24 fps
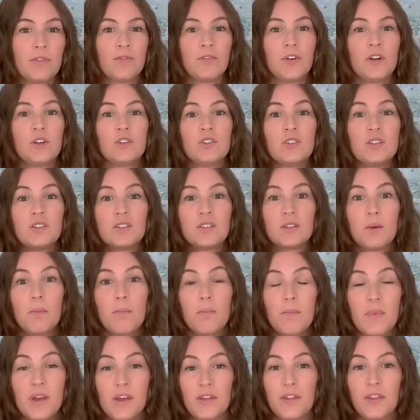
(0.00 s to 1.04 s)
First is the
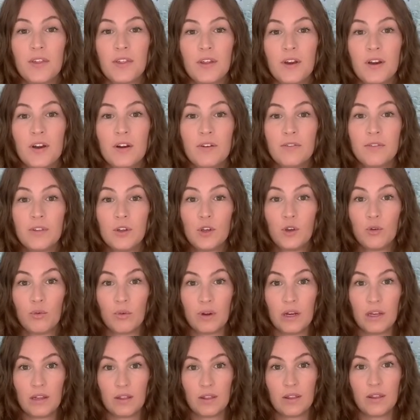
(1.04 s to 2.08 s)
myth of the
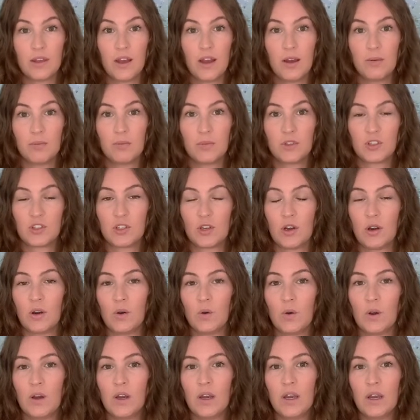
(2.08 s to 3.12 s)
green thumb.
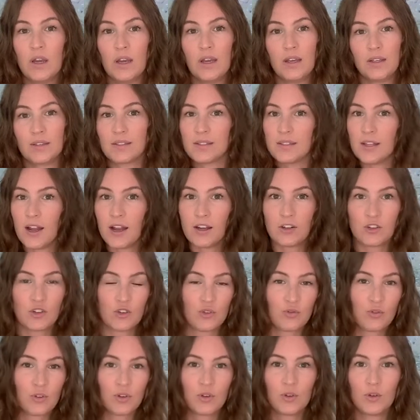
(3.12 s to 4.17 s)
So it's not
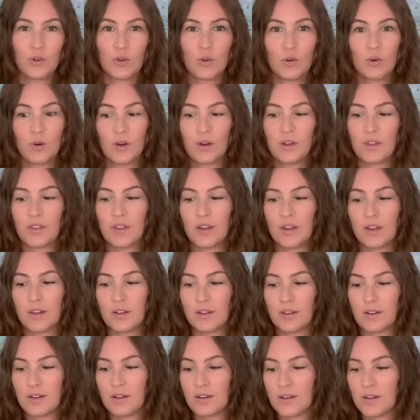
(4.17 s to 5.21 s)
true
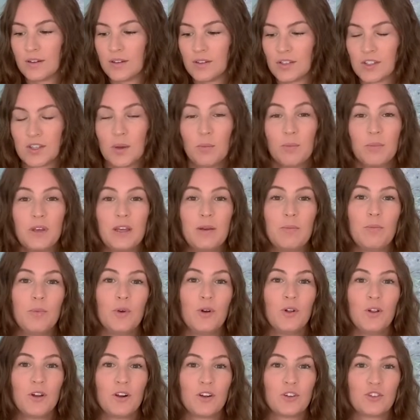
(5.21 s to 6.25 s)
that some
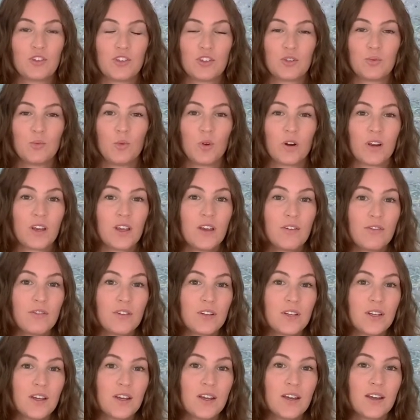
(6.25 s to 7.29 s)
people are just more
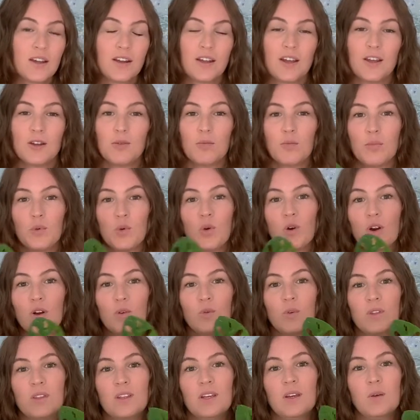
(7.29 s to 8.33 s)
gifted and born
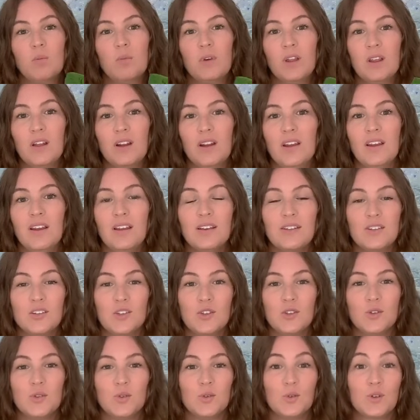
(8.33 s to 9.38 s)
with the ability
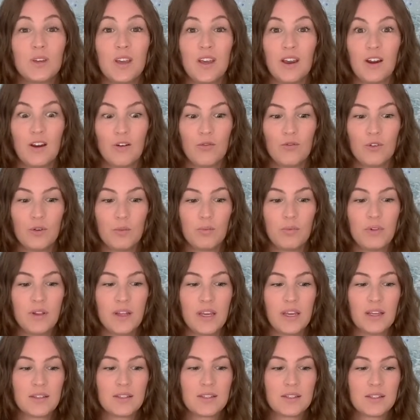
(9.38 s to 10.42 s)
to care for
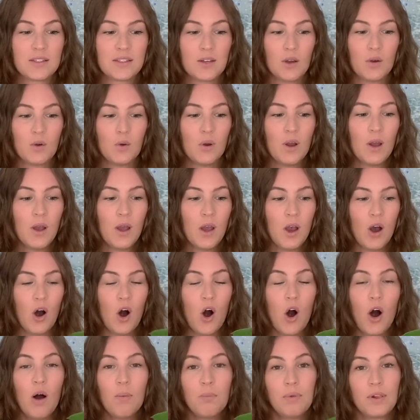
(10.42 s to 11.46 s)
plants. So
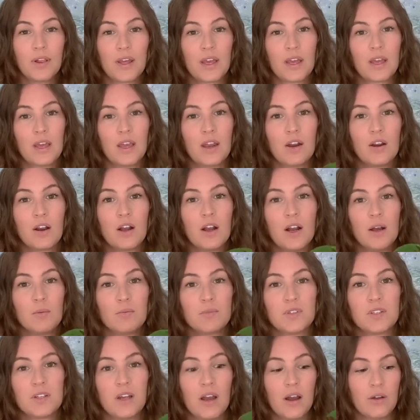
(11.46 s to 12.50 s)
all plant care comes
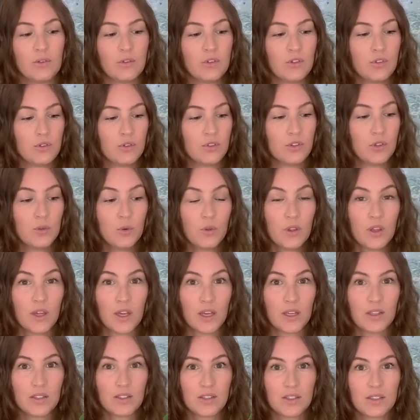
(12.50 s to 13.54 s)
down to two
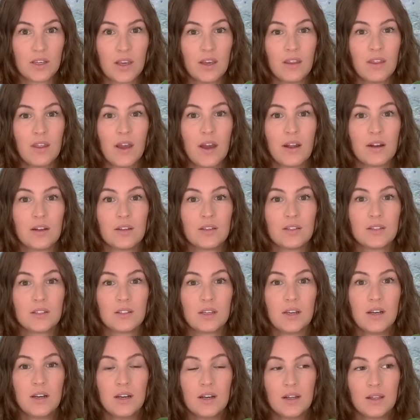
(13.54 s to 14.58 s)
things, and that is
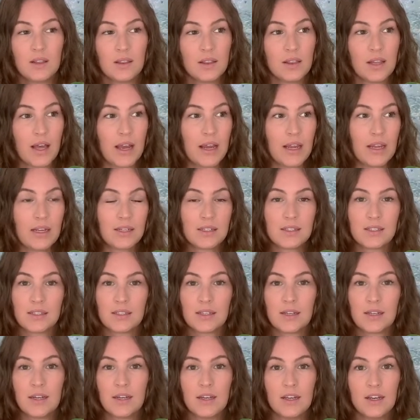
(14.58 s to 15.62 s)
light
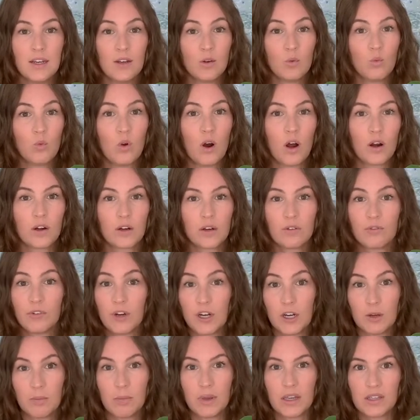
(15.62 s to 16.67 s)
and water.
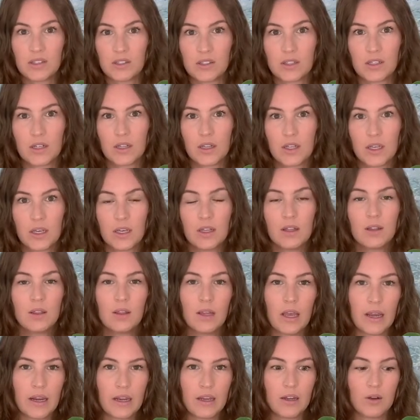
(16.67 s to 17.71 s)
Very basically,
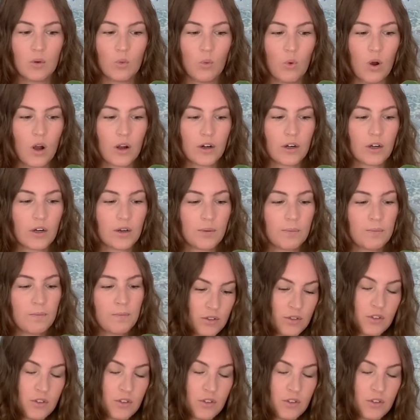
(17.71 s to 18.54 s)
light and water.